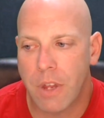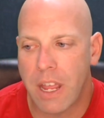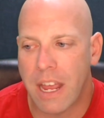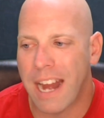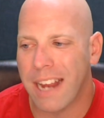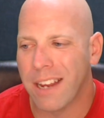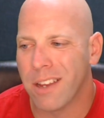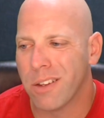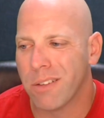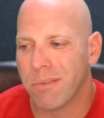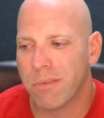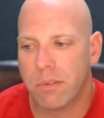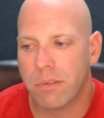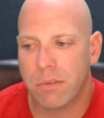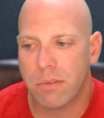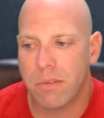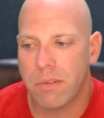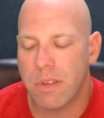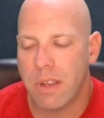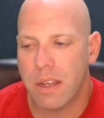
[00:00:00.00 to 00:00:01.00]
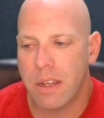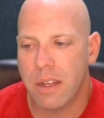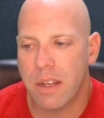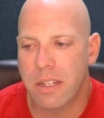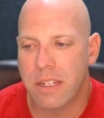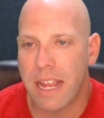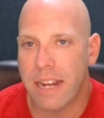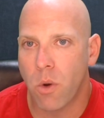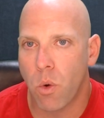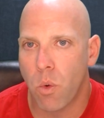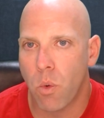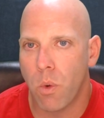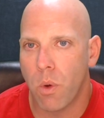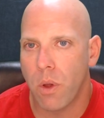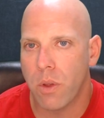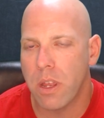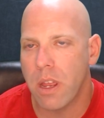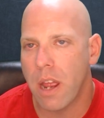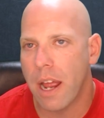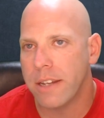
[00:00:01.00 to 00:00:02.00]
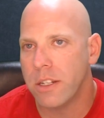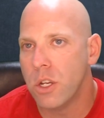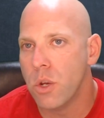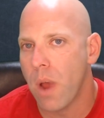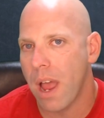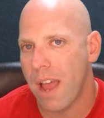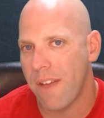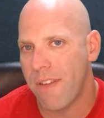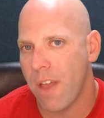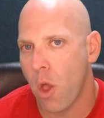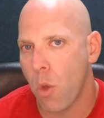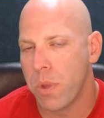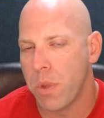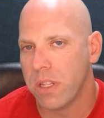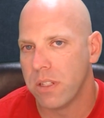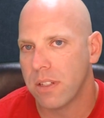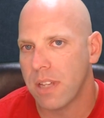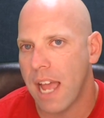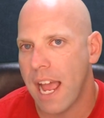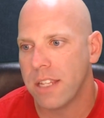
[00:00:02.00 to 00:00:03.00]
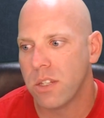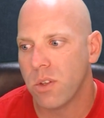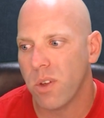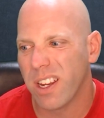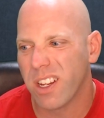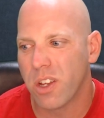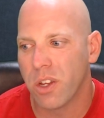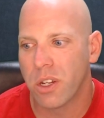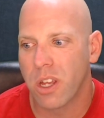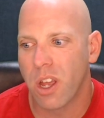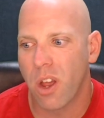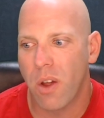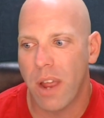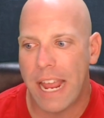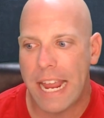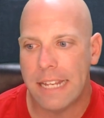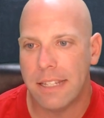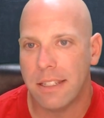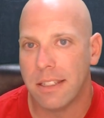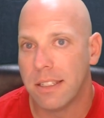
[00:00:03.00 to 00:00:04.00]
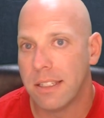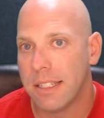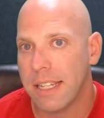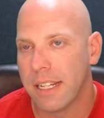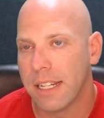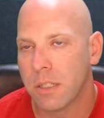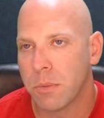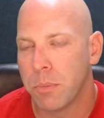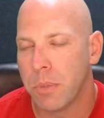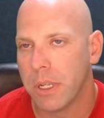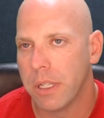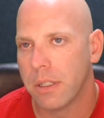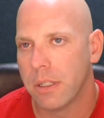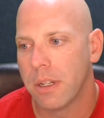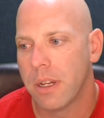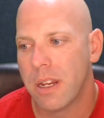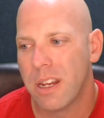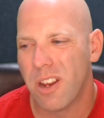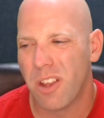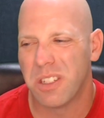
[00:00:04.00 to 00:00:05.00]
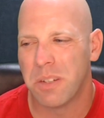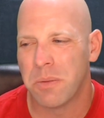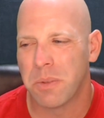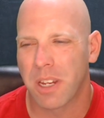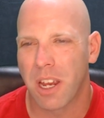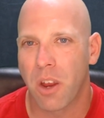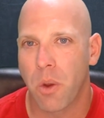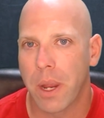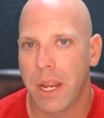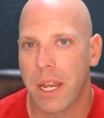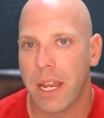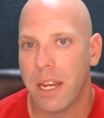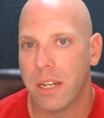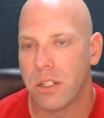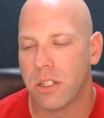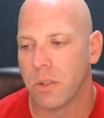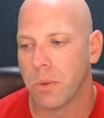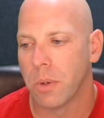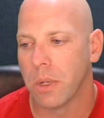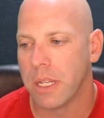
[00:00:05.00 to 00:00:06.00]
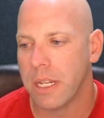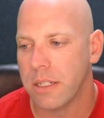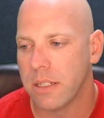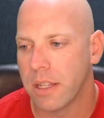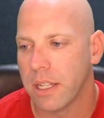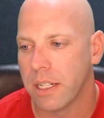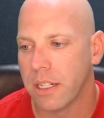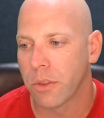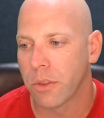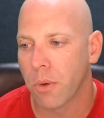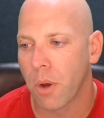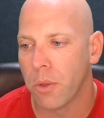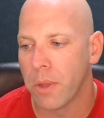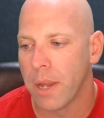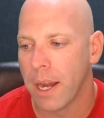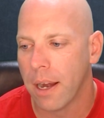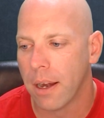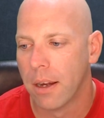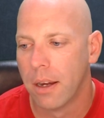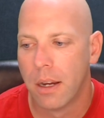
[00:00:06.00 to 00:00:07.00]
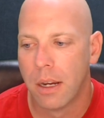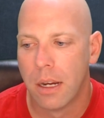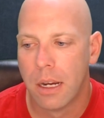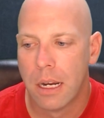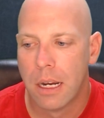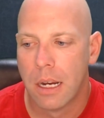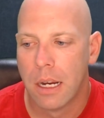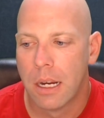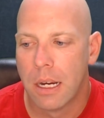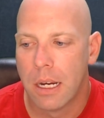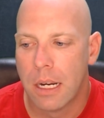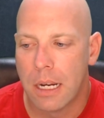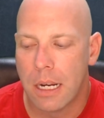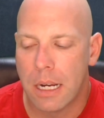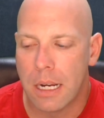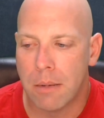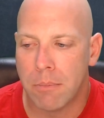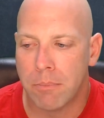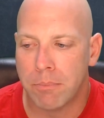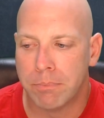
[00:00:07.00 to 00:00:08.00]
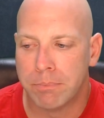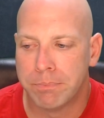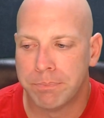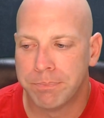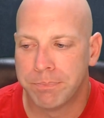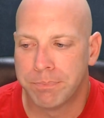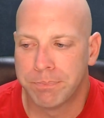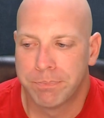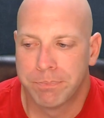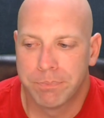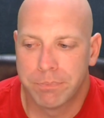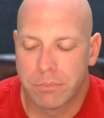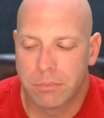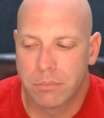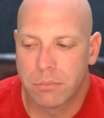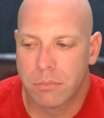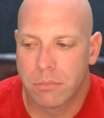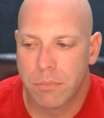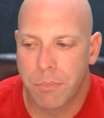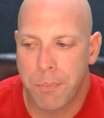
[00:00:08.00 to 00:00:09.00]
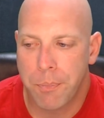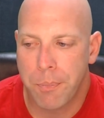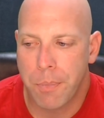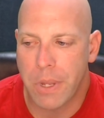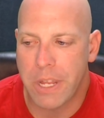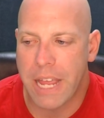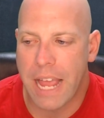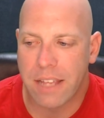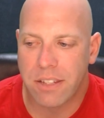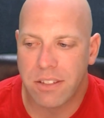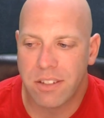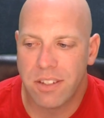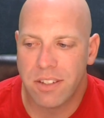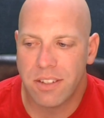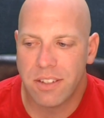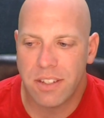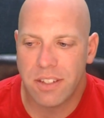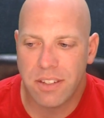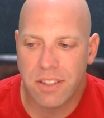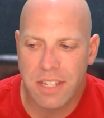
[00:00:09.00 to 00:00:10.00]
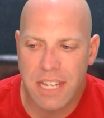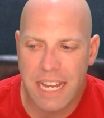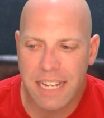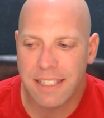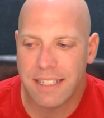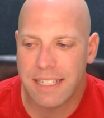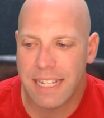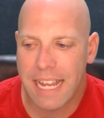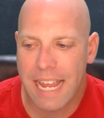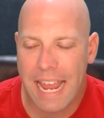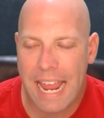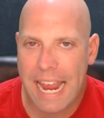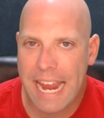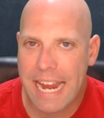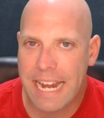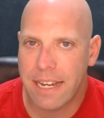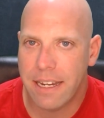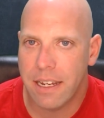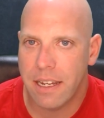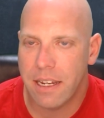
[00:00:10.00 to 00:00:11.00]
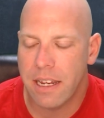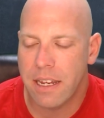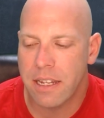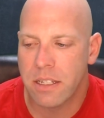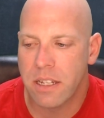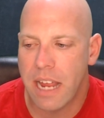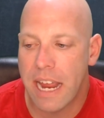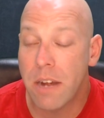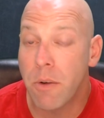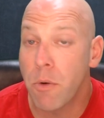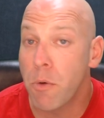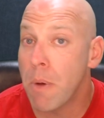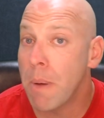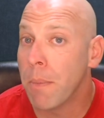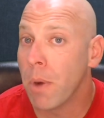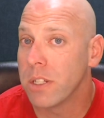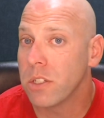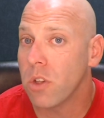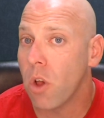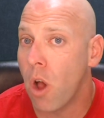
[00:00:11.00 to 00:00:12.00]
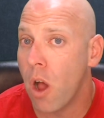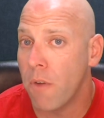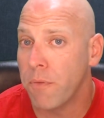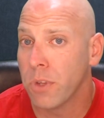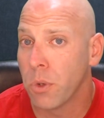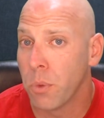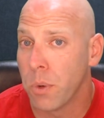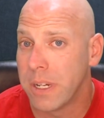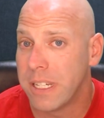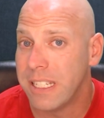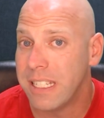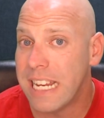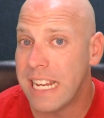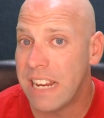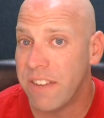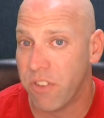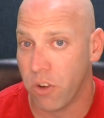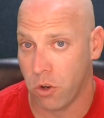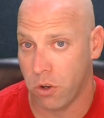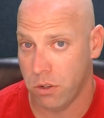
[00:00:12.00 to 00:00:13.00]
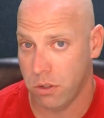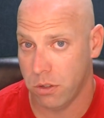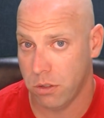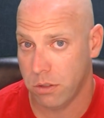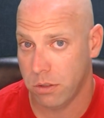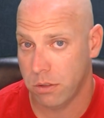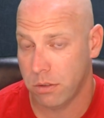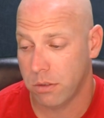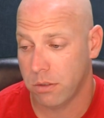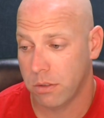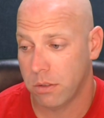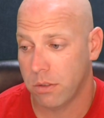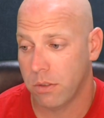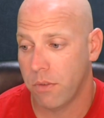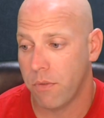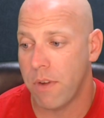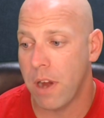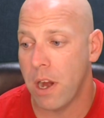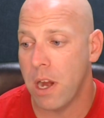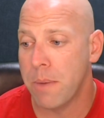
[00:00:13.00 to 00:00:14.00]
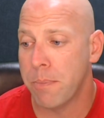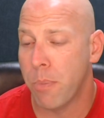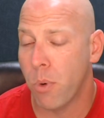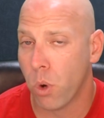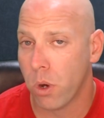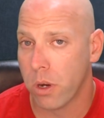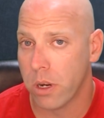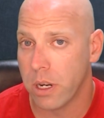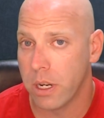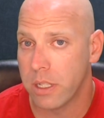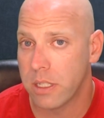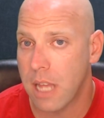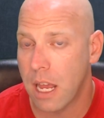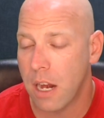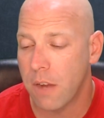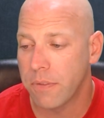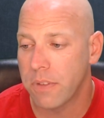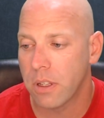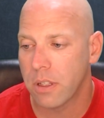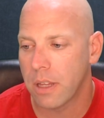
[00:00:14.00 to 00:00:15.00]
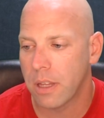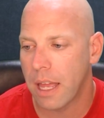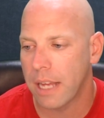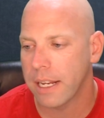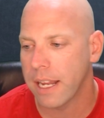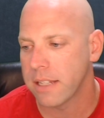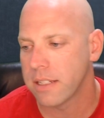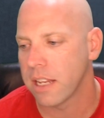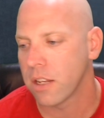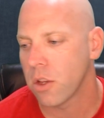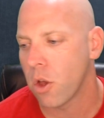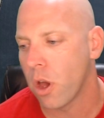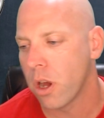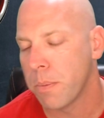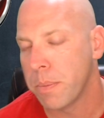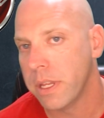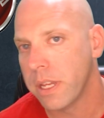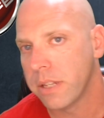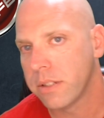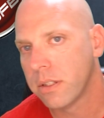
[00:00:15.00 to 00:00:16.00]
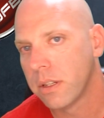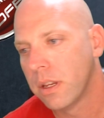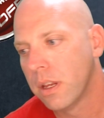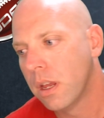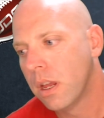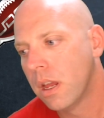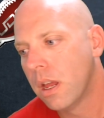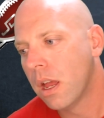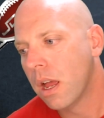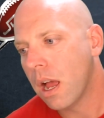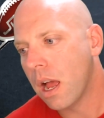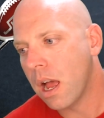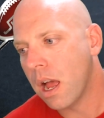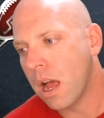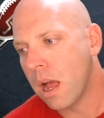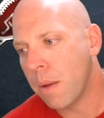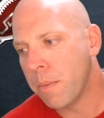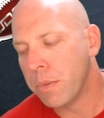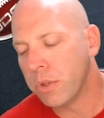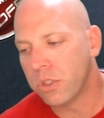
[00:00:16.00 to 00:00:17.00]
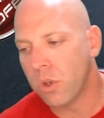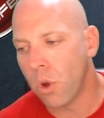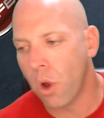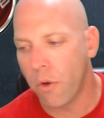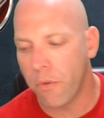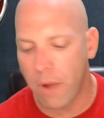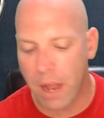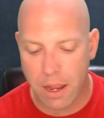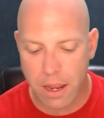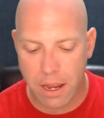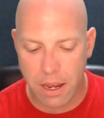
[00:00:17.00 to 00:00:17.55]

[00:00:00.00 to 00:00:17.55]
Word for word: and I, because I don't, I do have help inside, so I could go eight and six, but you know, it seems like a quick hitch is a really easy throw there. Um, but yeah, six to eight is, and remember, it's off the receiver. Very important. It's not the, a lot of guys get caught up in this. Um, so if